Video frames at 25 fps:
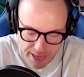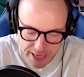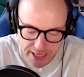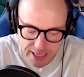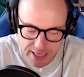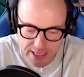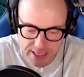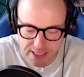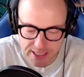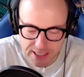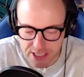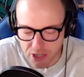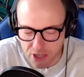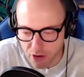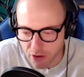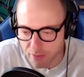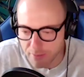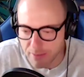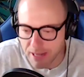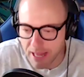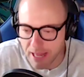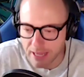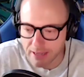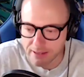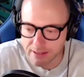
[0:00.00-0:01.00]
back in
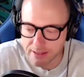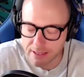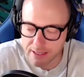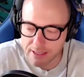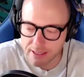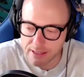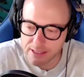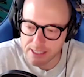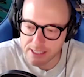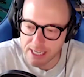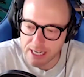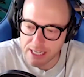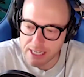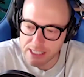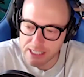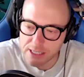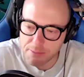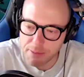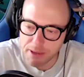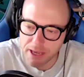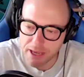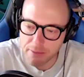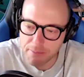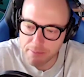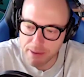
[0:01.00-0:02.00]
time. Tell us
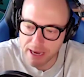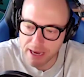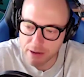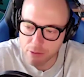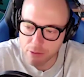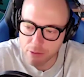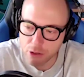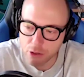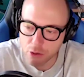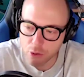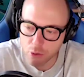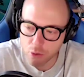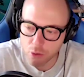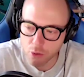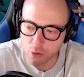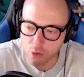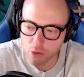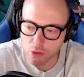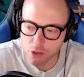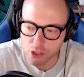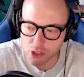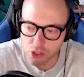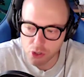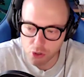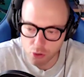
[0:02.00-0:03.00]
a bit about
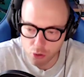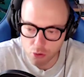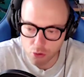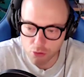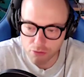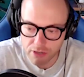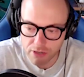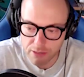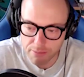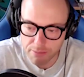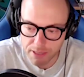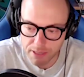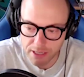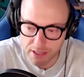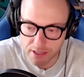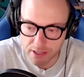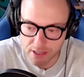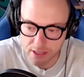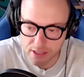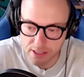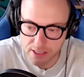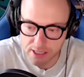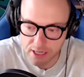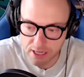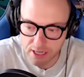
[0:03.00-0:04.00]
your story,
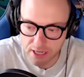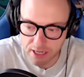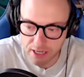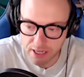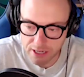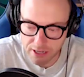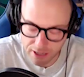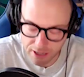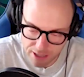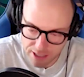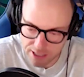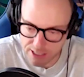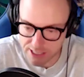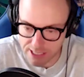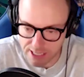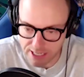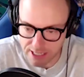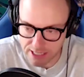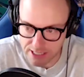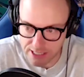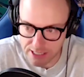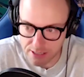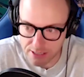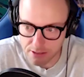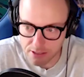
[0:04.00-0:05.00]
because, like I
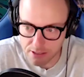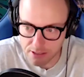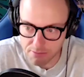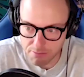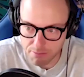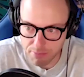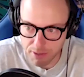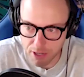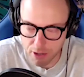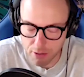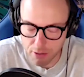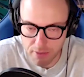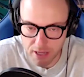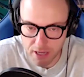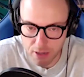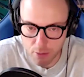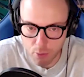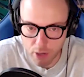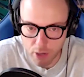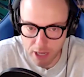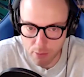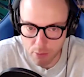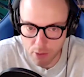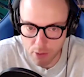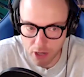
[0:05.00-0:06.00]
said, it did blow me
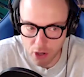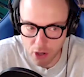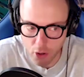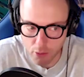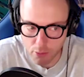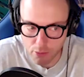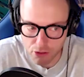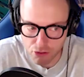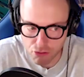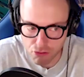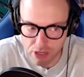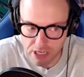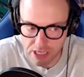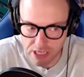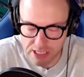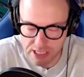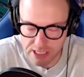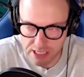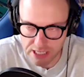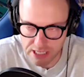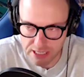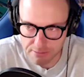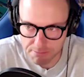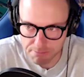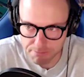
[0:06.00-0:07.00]
away when I was
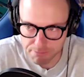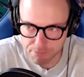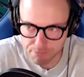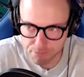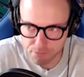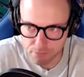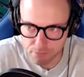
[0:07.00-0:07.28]
reading it.